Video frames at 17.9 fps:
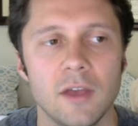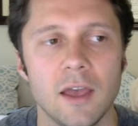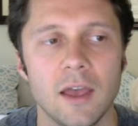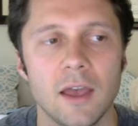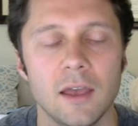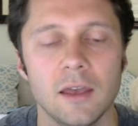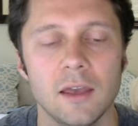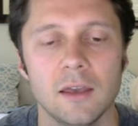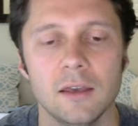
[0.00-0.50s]

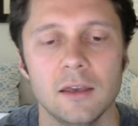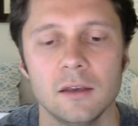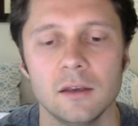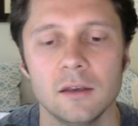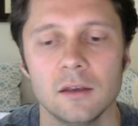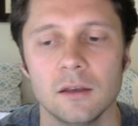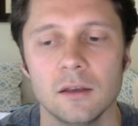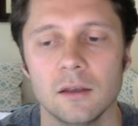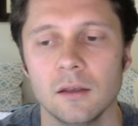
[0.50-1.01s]
a
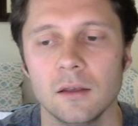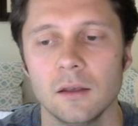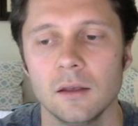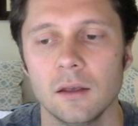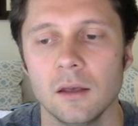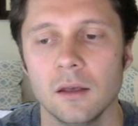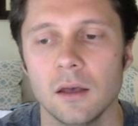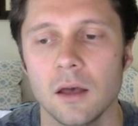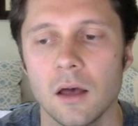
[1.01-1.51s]

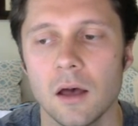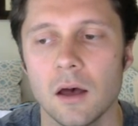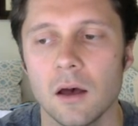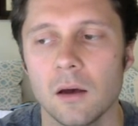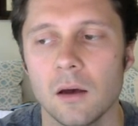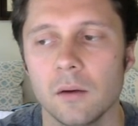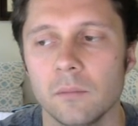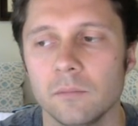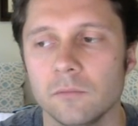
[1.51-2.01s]

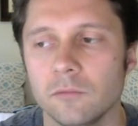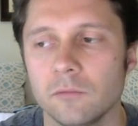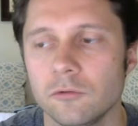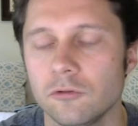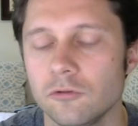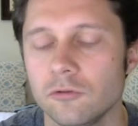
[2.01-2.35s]
I'm